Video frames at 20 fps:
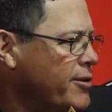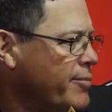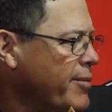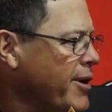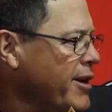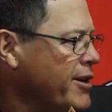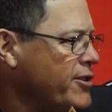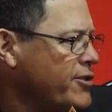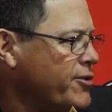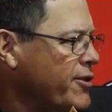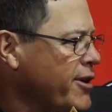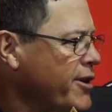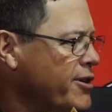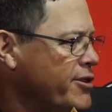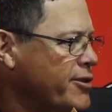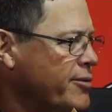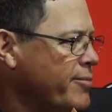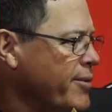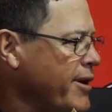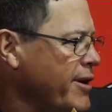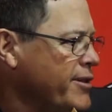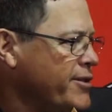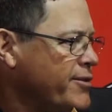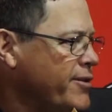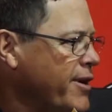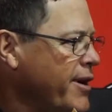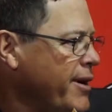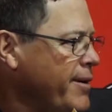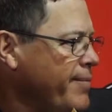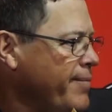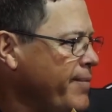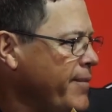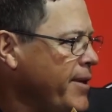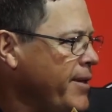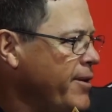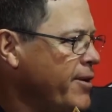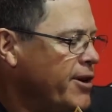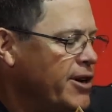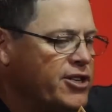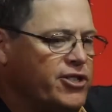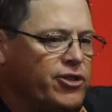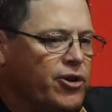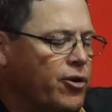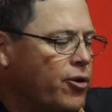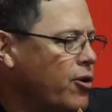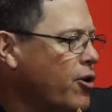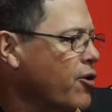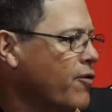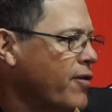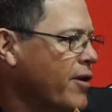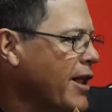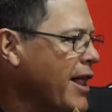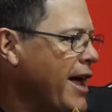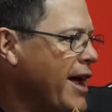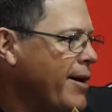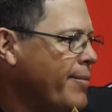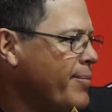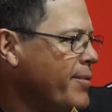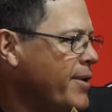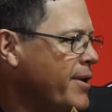administrators administrate. And there is no overlap.